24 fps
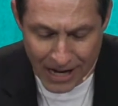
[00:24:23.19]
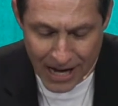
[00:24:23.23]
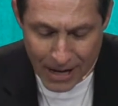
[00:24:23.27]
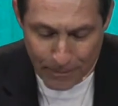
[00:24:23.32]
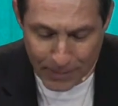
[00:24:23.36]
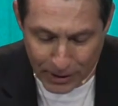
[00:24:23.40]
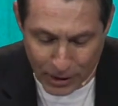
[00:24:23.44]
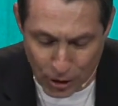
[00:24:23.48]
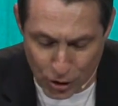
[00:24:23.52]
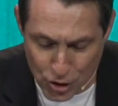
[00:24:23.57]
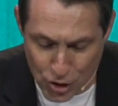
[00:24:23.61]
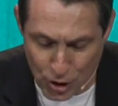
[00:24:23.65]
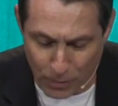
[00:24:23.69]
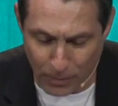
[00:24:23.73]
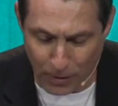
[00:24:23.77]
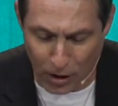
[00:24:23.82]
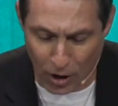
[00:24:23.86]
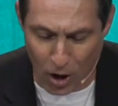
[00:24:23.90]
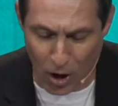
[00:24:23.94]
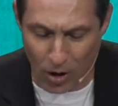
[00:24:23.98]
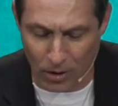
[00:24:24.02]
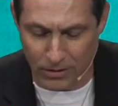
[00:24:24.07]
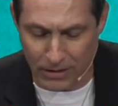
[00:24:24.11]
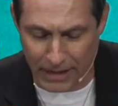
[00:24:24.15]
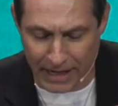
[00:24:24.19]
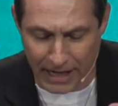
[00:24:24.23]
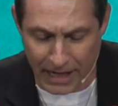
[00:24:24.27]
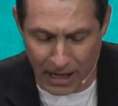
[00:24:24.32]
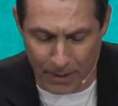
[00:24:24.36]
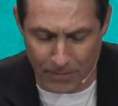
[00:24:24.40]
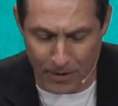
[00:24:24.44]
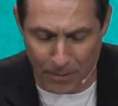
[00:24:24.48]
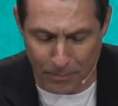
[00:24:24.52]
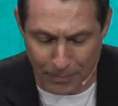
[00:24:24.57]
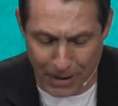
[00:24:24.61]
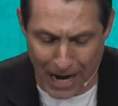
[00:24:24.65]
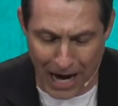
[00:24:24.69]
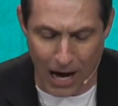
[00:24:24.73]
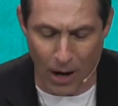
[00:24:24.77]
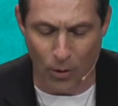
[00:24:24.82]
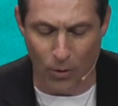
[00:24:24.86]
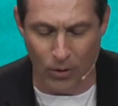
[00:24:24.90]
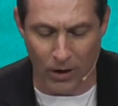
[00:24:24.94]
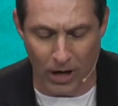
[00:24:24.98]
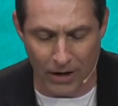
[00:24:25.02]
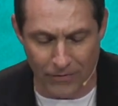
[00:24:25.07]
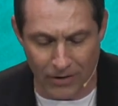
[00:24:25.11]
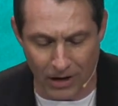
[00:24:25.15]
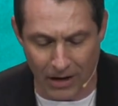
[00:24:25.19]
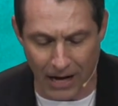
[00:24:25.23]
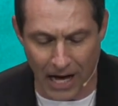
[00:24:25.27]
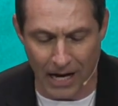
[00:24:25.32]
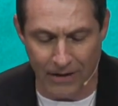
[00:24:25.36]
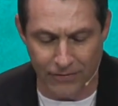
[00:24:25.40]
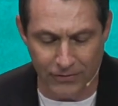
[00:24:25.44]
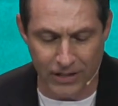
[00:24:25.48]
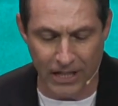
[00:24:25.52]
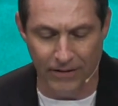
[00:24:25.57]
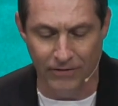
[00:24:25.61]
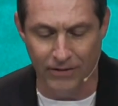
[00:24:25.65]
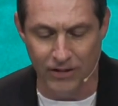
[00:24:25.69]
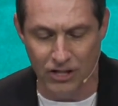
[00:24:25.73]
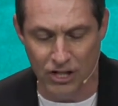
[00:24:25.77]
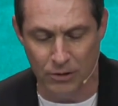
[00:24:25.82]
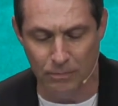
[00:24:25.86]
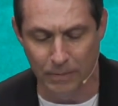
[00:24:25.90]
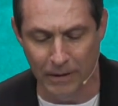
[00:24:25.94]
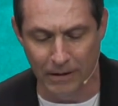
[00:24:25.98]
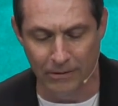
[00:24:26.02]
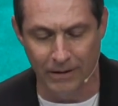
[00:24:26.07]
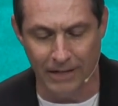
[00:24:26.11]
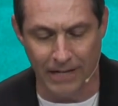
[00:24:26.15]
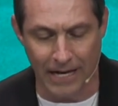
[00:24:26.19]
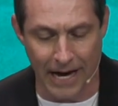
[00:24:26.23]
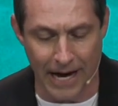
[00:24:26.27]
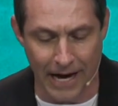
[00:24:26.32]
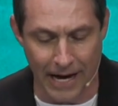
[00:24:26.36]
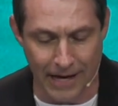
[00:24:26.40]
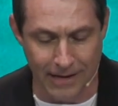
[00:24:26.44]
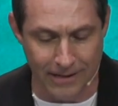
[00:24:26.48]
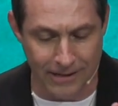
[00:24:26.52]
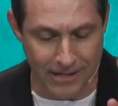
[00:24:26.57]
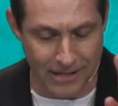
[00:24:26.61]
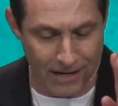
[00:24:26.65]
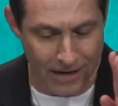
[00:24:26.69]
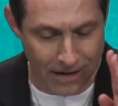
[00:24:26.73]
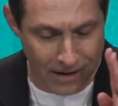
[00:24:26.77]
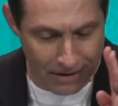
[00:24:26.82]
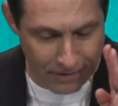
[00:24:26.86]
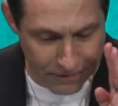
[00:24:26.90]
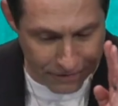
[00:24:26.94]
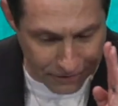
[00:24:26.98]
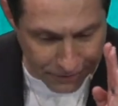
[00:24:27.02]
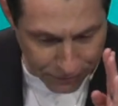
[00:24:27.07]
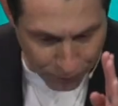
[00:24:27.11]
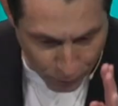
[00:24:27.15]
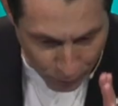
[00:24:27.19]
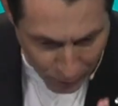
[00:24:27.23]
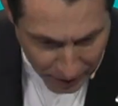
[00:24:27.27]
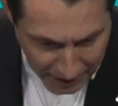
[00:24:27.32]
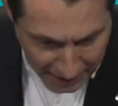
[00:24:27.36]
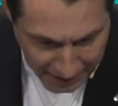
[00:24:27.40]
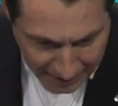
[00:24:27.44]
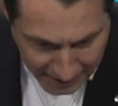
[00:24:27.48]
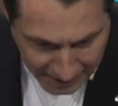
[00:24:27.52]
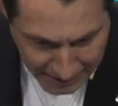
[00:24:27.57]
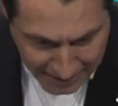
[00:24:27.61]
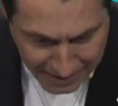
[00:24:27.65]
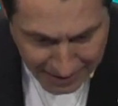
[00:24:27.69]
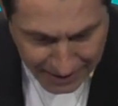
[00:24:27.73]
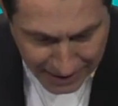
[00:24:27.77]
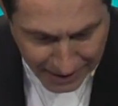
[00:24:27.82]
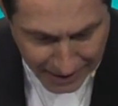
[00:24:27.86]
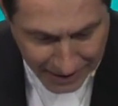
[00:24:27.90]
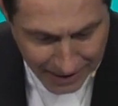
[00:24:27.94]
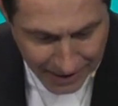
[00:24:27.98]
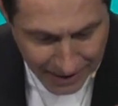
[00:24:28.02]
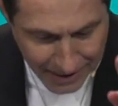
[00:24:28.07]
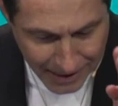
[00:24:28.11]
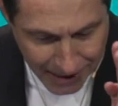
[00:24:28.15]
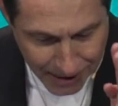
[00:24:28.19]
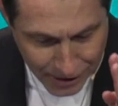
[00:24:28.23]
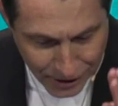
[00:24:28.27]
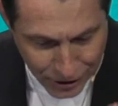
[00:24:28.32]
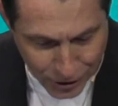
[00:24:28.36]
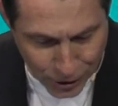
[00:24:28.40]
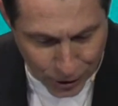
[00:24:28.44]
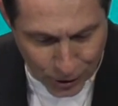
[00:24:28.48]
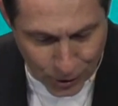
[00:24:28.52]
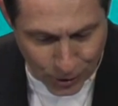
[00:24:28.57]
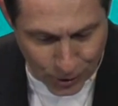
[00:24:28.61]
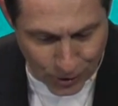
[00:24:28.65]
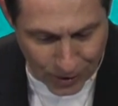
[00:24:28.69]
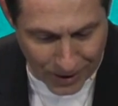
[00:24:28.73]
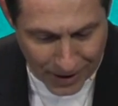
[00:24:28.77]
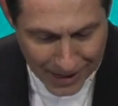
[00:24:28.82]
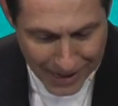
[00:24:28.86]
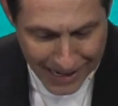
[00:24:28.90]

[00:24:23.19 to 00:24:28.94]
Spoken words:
Because you belong to him, the power of the life-giving Spirit has freed you.